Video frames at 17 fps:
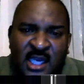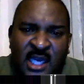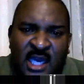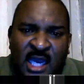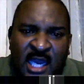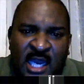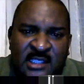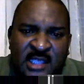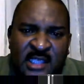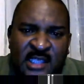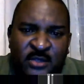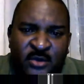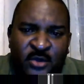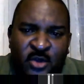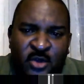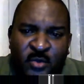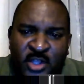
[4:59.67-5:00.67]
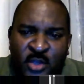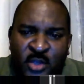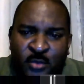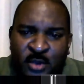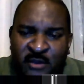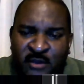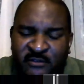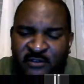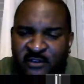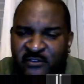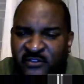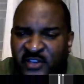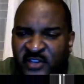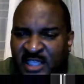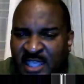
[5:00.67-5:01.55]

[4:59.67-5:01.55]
and I don't know whether we have fulfilled